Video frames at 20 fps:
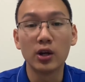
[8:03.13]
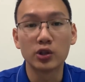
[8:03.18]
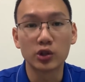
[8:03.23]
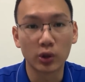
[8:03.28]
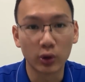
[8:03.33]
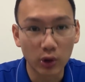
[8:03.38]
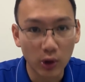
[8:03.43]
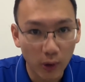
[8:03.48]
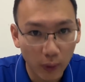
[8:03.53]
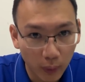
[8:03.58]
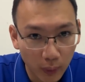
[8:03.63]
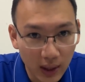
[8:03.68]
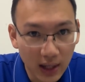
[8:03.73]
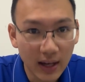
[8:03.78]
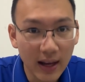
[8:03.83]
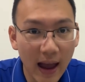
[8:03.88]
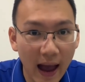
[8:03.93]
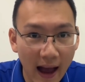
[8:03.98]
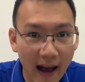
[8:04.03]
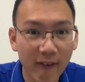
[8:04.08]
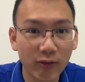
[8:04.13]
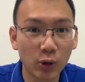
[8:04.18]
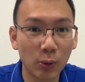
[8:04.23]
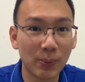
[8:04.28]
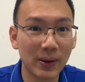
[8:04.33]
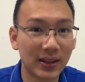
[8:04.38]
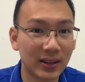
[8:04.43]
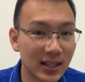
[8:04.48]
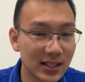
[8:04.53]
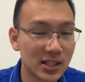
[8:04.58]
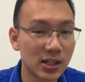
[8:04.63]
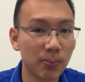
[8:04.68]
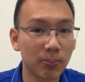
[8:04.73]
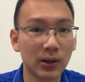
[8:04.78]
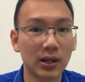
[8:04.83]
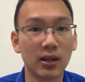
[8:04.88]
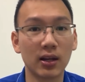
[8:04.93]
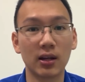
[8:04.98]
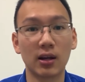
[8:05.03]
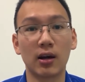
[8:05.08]
So you really have to be
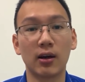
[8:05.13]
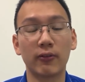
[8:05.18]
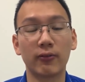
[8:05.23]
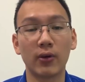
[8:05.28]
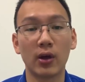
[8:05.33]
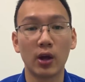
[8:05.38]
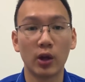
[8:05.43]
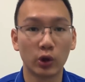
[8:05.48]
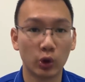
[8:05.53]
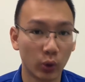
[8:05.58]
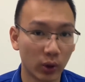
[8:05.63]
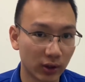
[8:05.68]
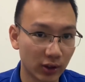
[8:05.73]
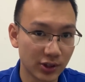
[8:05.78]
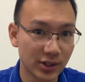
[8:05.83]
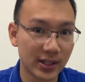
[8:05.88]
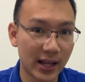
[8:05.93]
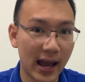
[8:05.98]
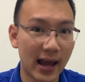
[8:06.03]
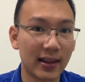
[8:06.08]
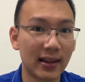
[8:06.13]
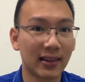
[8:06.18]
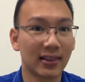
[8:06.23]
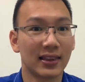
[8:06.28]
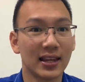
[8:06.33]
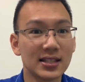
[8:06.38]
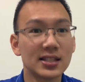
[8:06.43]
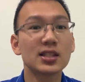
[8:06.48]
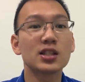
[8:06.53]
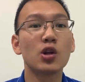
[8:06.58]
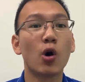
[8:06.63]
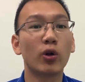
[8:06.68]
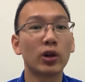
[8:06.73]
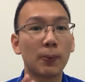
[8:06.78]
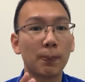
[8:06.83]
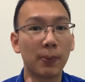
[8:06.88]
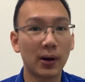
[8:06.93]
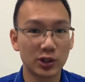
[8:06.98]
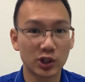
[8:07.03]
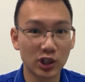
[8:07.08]
disciplined enough to understand that this is the
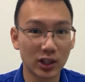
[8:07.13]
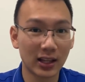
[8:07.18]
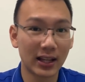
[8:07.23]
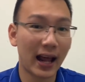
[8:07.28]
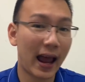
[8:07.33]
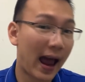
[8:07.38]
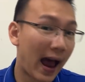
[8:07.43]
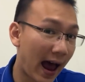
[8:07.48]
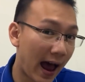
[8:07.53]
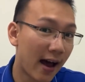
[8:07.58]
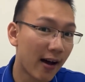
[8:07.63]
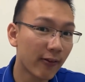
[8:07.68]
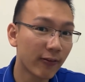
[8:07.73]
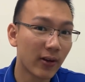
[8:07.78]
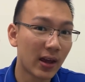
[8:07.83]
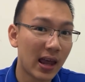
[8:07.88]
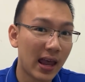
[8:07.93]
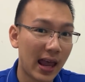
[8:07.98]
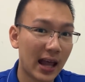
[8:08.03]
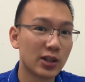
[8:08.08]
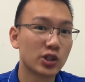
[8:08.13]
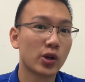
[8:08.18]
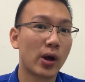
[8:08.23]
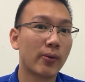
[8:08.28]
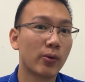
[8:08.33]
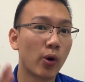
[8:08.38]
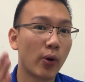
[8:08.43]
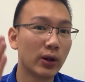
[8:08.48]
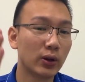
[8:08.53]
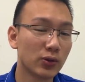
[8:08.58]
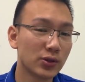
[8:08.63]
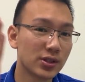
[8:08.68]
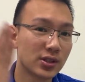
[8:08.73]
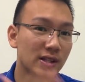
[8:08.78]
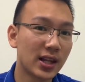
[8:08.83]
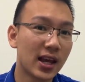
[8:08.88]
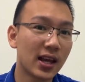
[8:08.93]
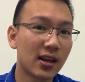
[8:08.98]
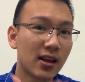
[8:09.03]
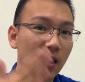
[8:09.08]
only budget that I have, and so I'm going to
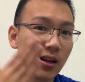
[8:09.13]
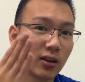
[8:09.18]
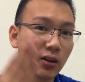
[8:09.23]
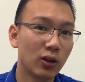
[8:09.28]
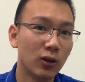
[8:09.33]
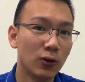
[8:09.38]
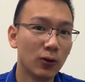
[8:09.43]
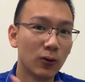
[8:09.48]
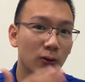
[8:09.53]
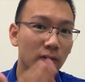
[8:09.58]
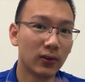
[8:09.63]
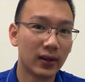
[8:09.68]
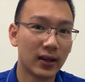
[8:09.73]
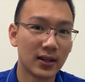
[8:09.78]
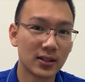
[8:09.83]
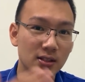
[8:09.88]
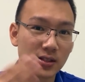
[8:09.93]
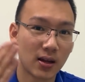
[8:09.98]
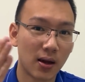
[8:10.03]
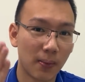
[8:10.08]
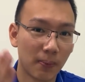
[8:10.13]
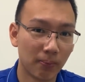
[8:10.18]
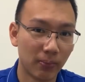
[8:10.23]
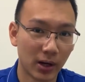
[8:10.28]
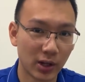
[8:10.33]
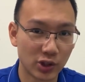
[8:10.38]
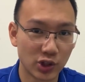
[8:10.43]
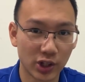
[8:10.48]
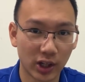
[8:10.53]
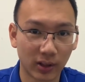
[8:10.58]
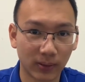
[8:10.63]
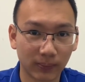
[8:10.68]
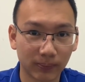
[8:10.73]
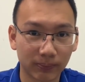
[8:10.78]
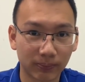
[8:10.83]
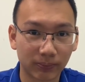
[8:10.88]
stick to this budget.